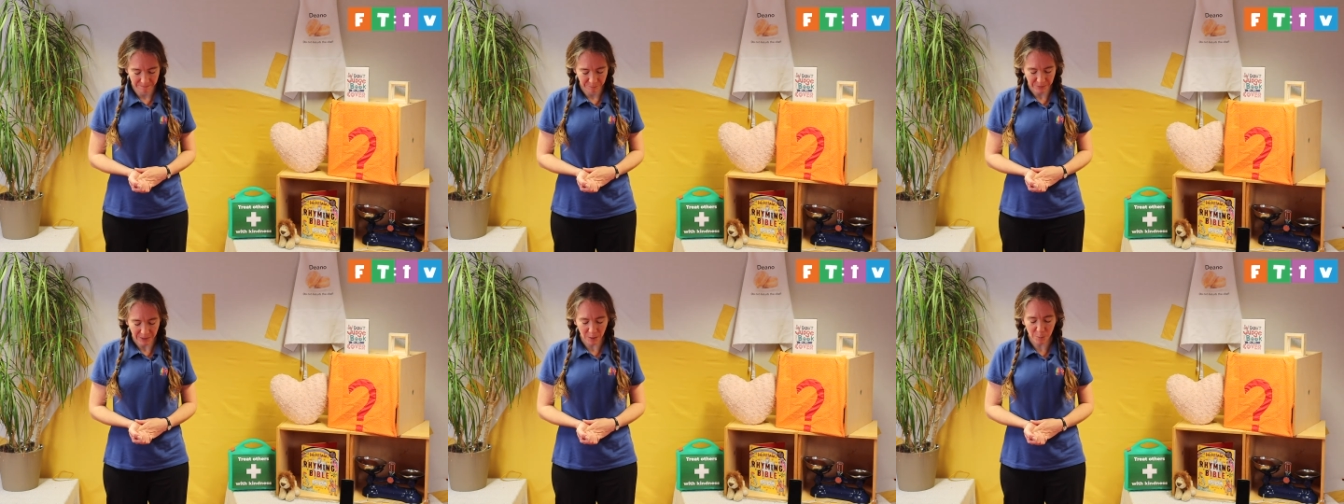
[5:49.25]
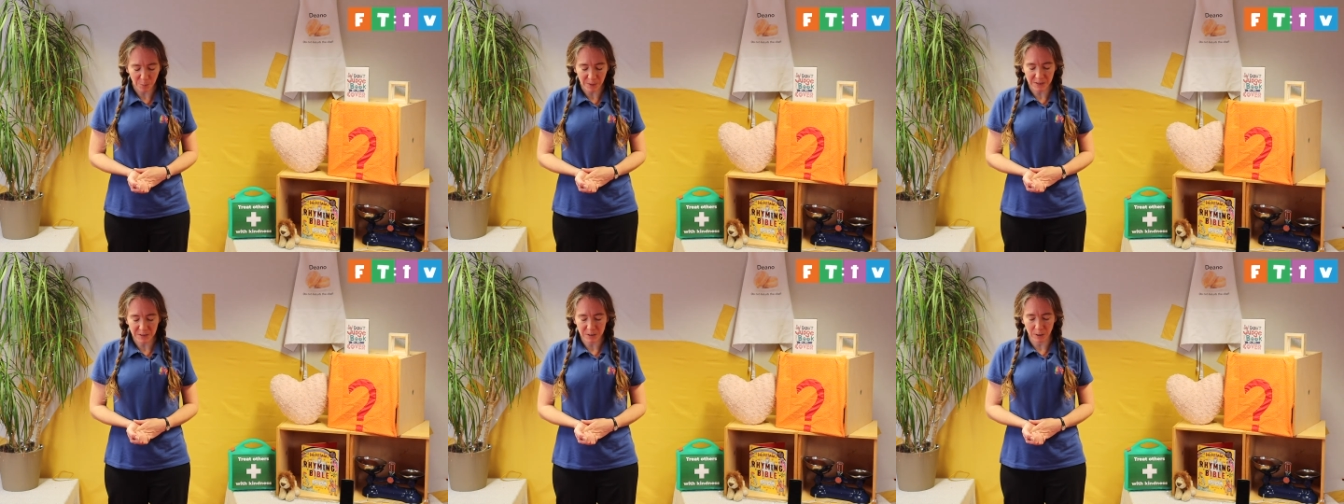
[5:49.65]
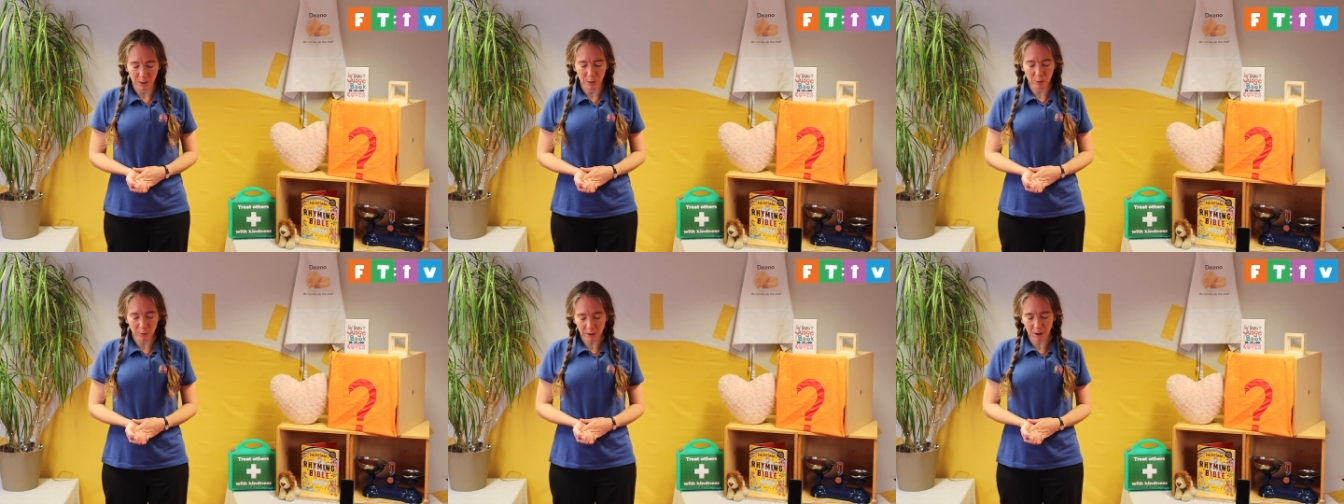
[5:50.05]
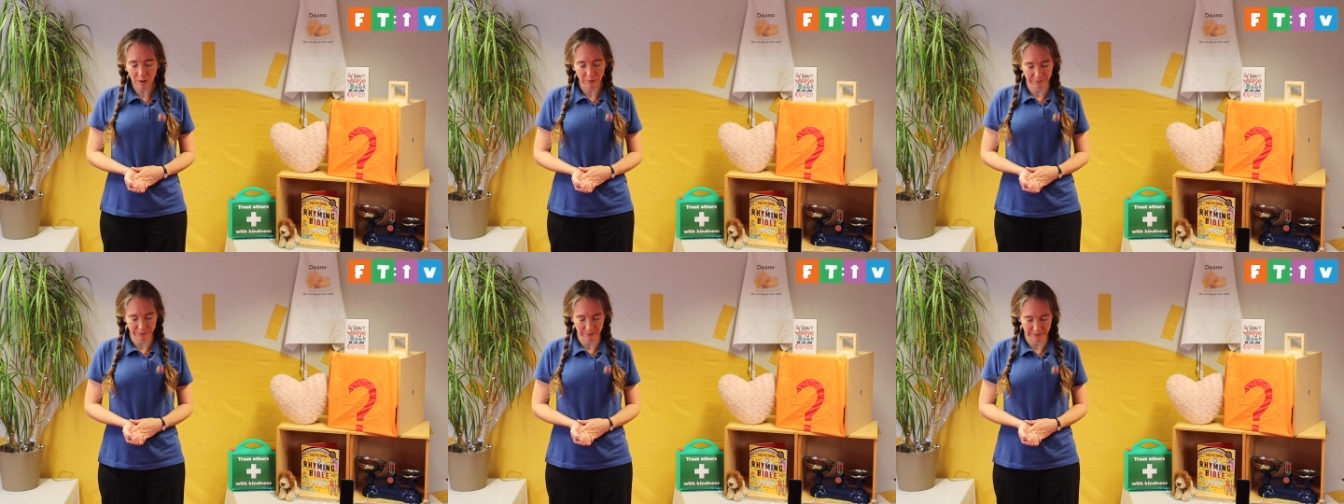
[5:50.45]
Help us to look
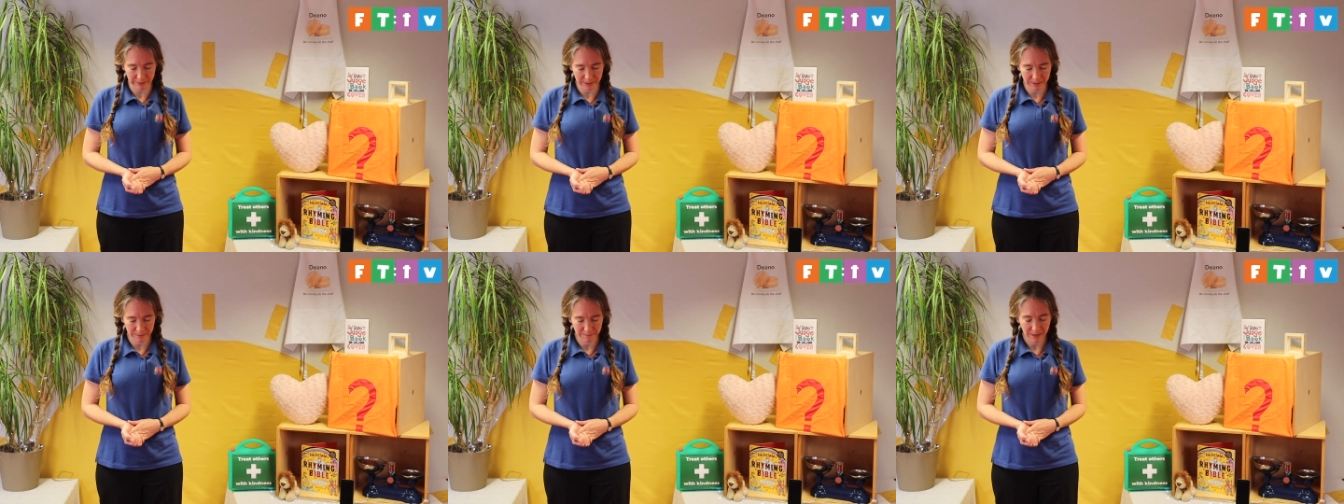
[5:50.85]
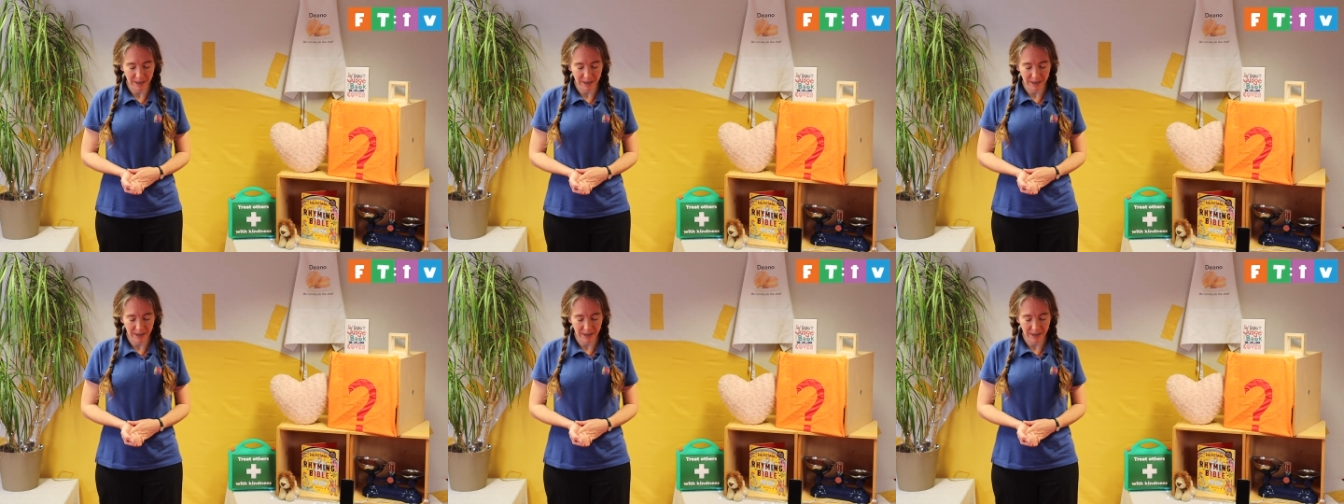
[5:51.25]
after it